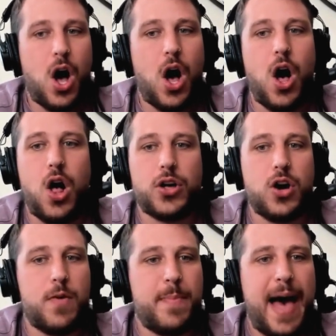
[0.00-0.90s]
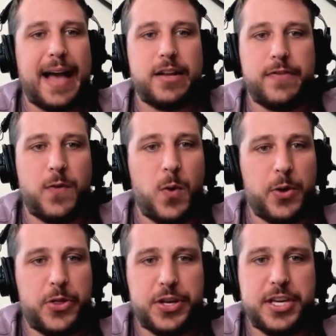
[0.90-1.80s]
all go back and
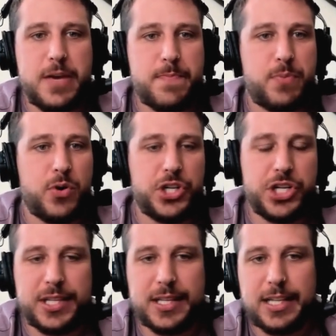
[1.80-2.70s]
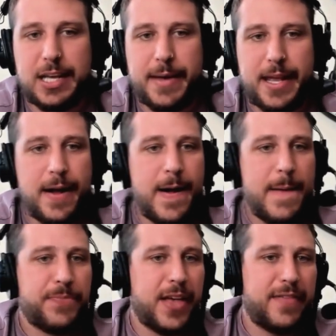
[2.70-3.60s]
forth to keep pushing the limit
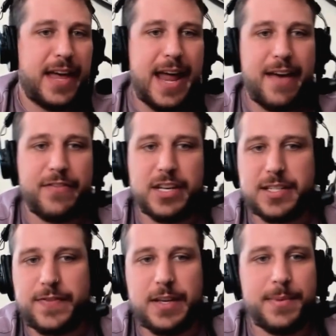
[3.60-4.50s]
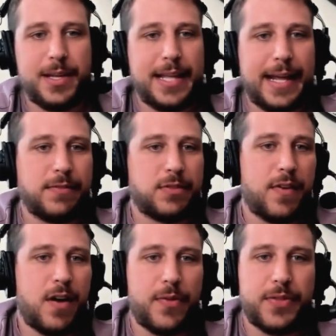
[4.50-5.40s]
of that heaviest female deadlift
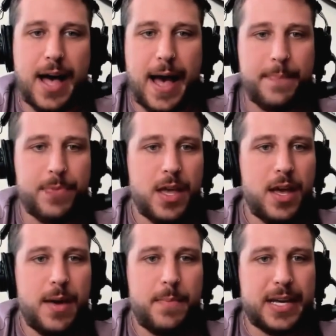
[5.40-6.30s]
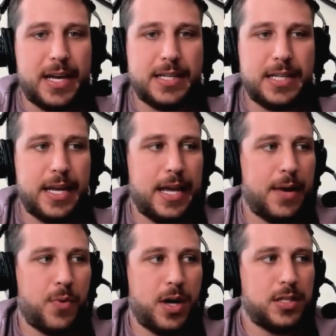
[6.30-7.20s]
of all time. Because
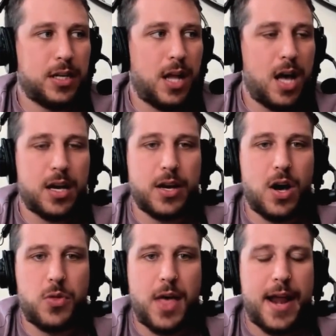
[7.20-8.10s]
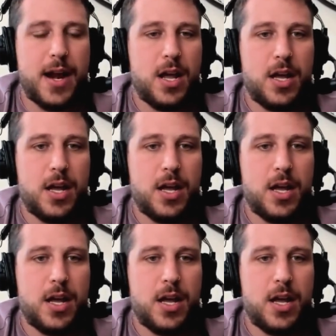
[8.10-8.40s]
it wasn't long ago that